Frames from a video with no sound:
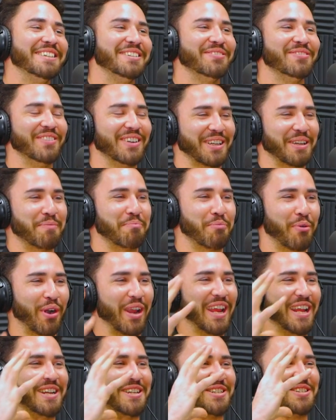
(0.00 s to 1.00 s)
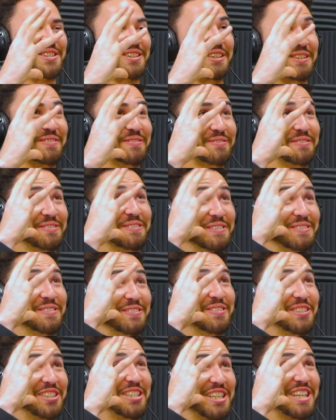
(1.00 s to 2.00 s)
your fucking brain's just like,
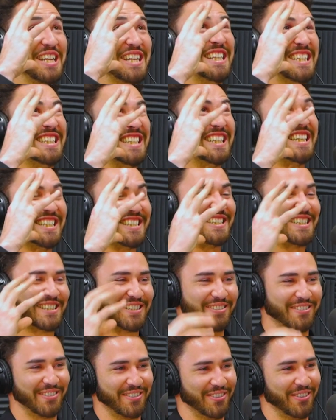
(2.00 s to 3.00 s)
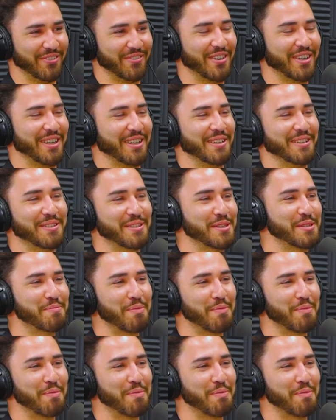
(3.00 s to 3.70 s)
oh Jesus, or your fucking